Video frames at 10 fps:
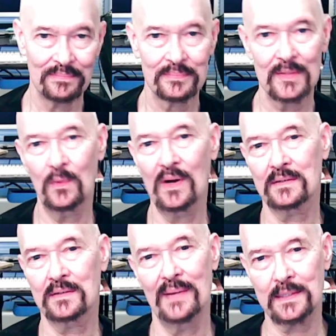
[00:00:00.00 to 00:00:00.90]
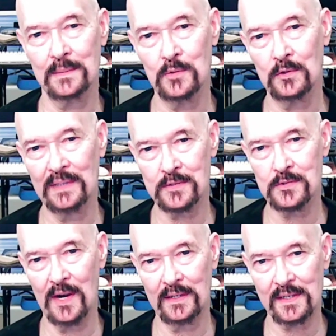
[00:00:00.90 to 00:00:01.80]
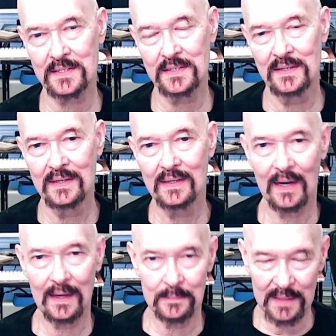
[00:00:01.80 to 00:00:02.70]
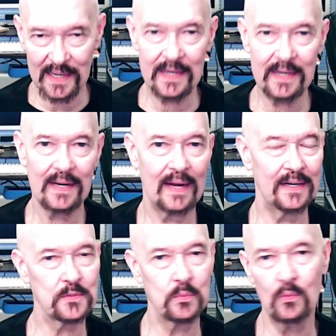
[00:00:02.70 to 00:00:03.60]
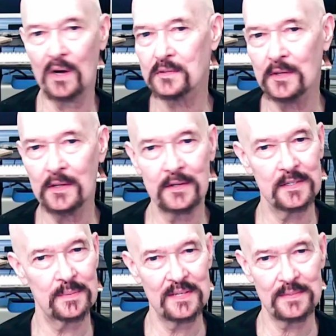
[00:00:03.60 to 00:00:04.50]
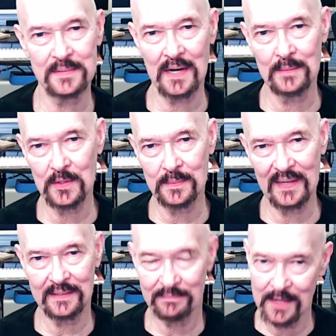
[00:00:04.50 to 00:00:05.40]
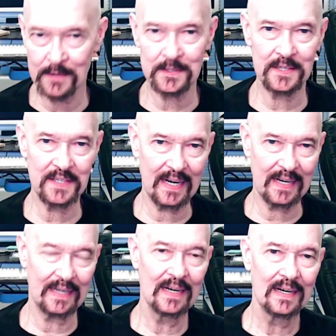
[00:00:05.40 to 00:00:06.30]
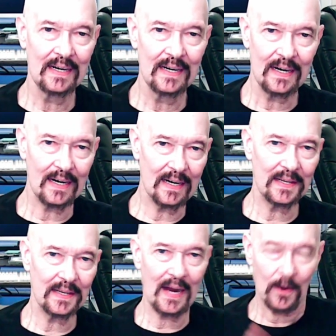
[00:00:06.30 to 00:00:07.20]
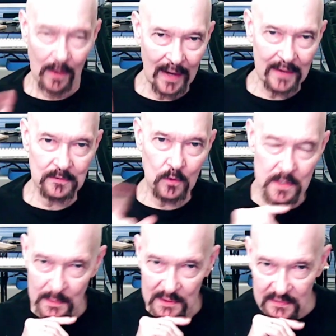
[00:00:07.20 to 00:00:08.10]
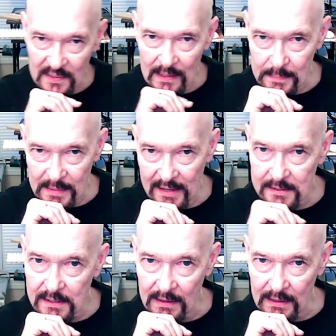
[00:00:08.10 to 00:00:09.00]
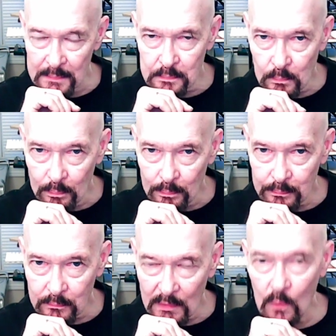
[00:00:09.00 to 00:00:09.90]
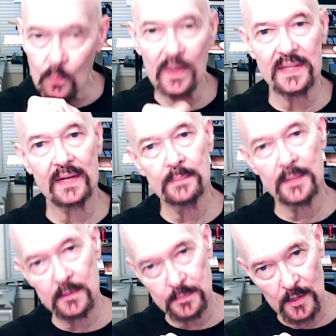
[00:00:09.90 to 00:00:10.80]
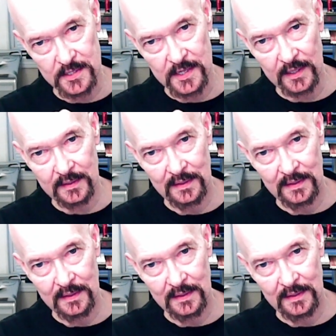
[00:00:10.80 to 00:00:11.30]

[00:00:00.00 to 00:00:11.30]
Welcome back to Broken Electronics. I'm Lee, and it's wonderful you could spend some time with me here today. Uh, now, I, of course, want to fill up that time with a computer project.